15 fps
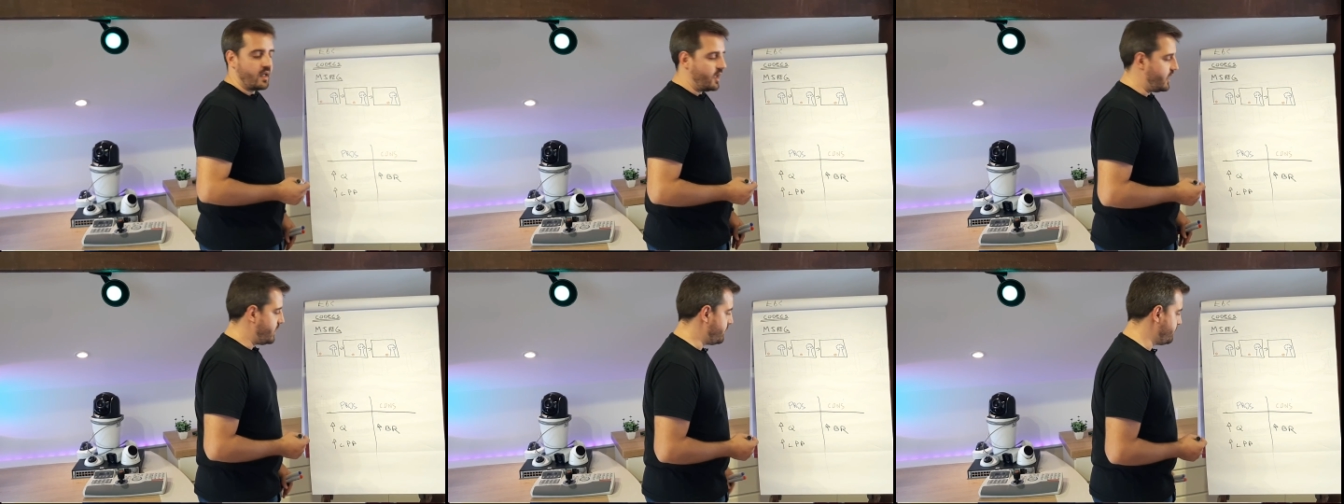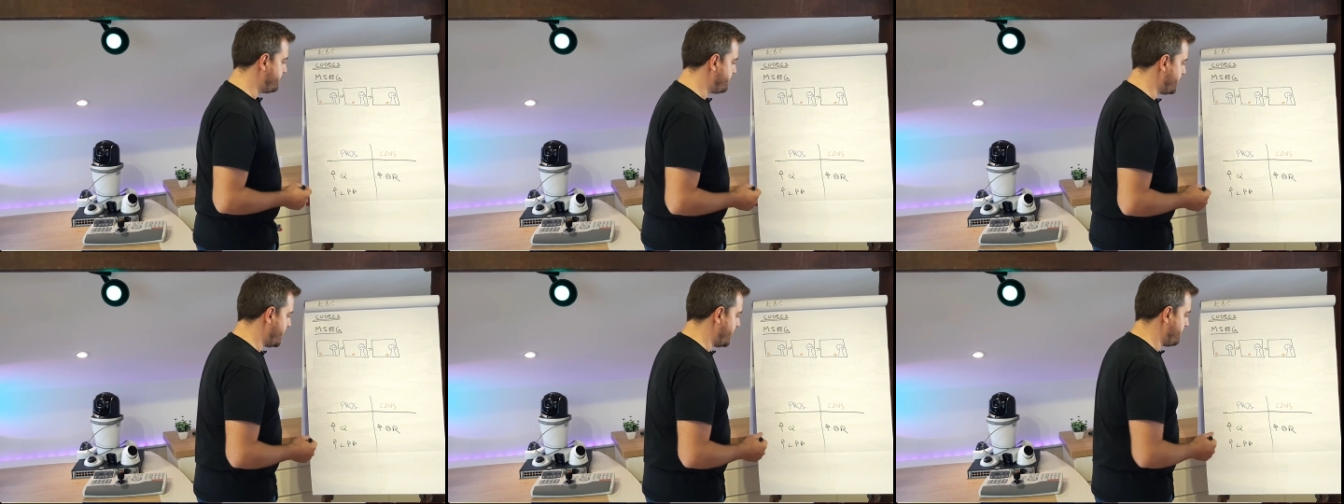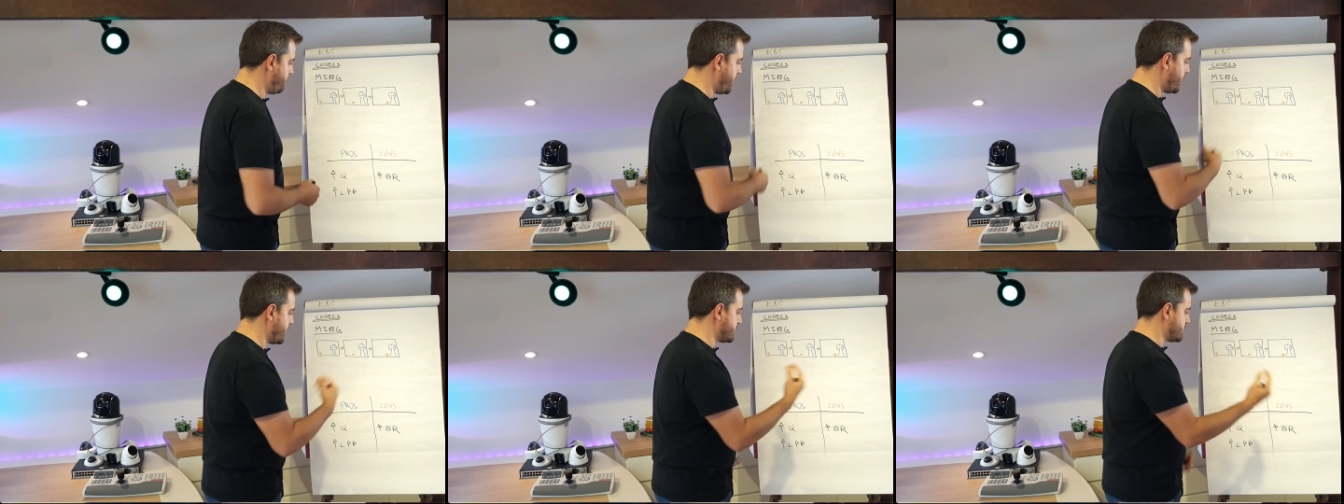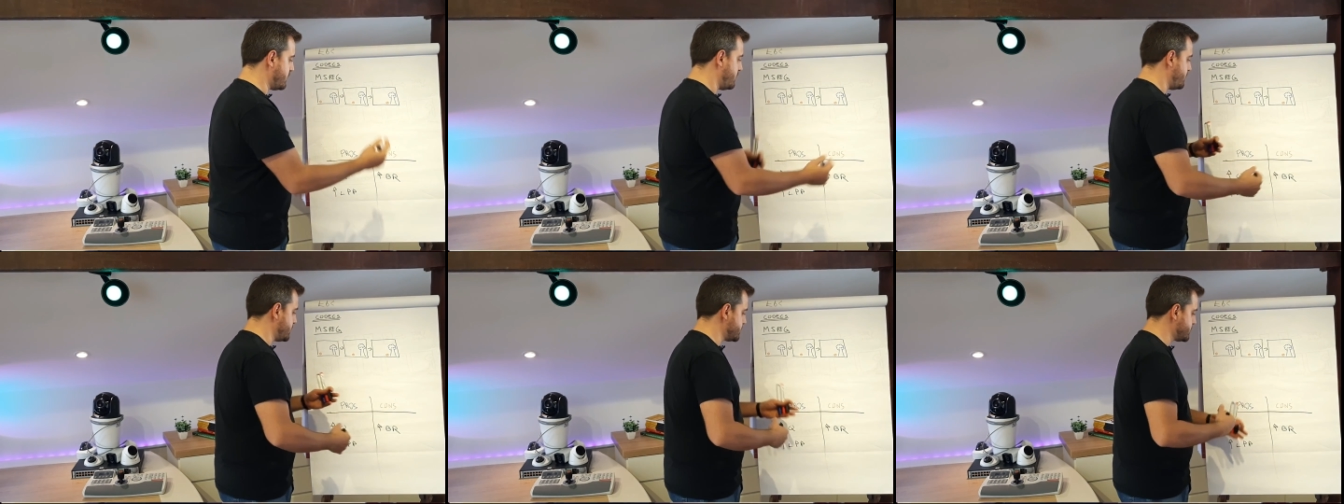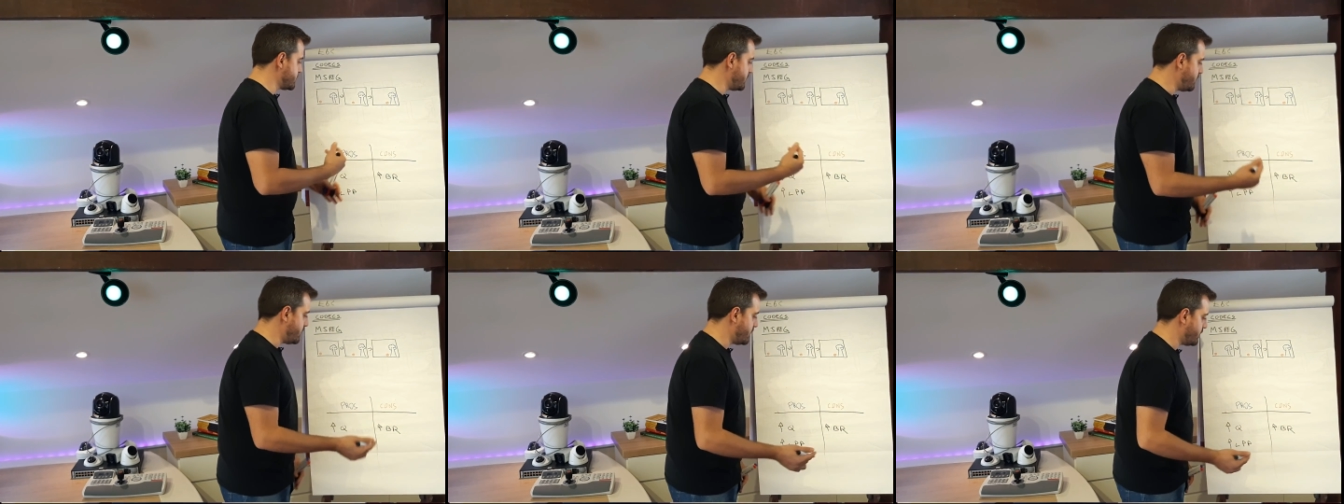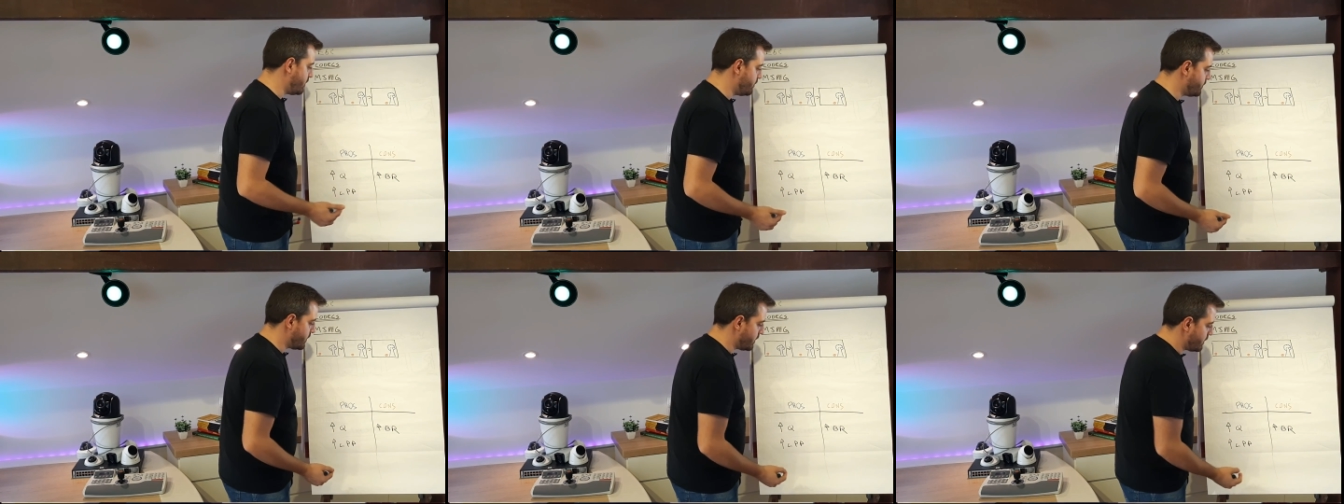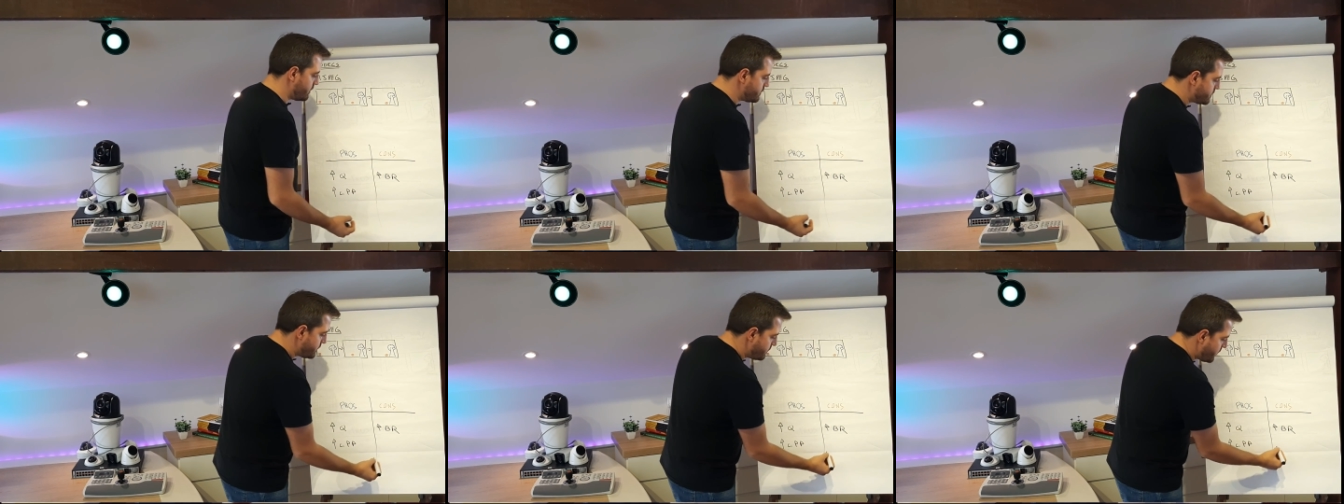have packet loss or overload.